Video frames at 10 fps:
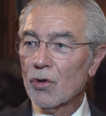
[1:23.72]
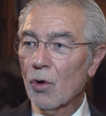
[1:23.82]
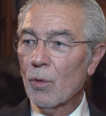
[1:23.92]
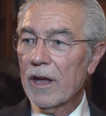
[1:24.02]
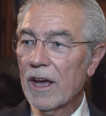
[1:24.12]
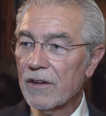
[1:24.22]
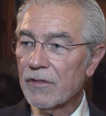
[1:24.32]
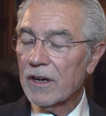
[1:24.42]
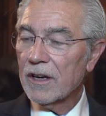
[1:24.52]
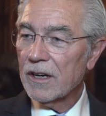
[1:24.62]
So we
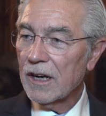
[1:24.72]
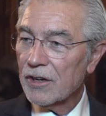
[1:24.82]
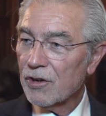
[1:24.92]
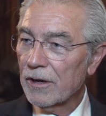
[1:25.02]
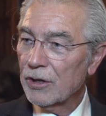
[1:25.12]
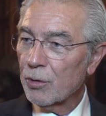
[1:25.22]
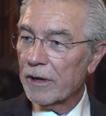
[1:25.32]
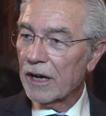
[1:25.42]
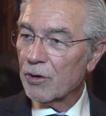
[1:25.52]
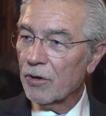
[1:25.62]
have actually
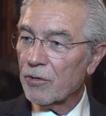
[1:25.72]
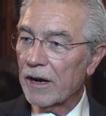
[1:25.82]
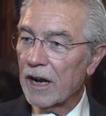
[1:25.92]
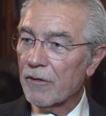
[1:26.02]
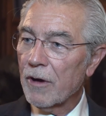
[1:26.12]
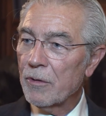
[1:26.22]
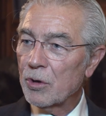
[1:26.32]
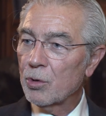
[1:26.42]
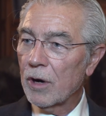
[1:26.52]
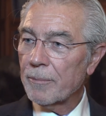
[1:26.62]
3 countries right now where we
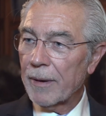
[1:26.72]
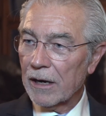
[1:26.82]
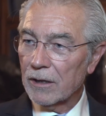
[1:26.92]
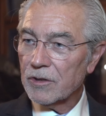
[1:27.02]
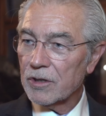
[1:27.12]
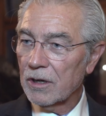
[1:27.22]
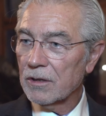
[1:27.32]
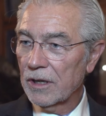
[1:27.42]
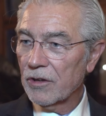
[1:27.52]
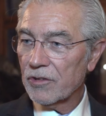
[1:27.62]
do a pilot
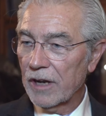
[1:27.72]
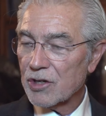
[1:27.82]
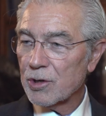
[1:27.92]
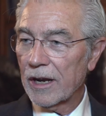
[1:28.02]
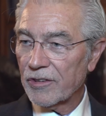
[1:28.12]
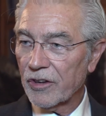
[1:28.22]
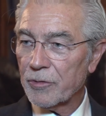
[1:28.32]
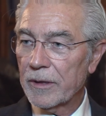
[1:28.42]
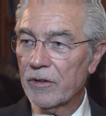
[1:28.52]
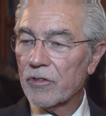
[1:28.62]
on these national
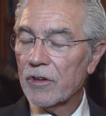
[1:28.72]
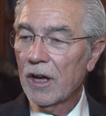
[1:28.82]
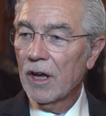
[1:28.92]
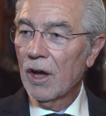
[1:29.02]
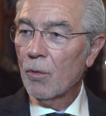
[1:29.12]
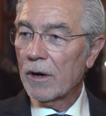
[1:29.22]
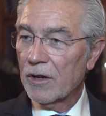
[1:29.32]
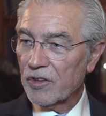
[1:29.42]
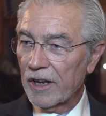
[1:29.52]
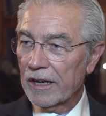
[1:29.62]
assessments. One
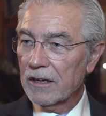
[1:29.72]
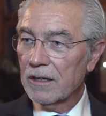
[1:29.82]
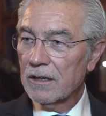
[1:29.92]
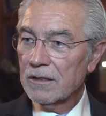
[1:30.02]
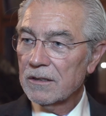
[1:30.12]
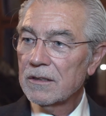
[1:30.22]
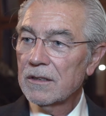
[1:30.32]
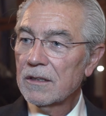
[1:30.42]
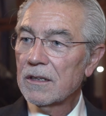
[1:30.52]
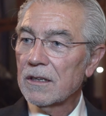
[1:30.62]
is Senegal,
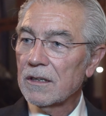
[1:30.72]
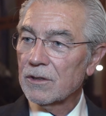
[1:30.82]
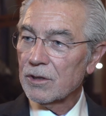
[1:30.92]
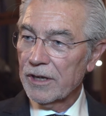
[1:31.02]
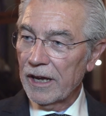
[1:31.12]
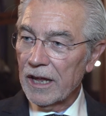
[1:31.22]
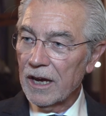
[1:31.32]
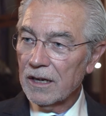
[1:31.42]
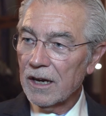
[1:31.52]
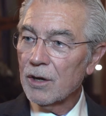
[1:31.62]

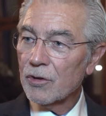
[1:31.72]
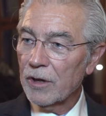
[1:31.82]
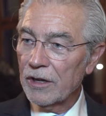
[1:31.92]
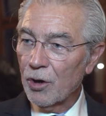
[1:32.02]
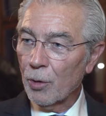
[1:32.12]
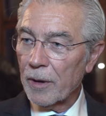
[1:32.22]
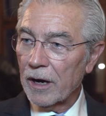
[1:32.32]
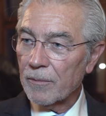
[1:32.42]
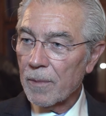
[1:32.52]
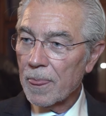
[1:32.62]
Kenya, and also Ethiopia.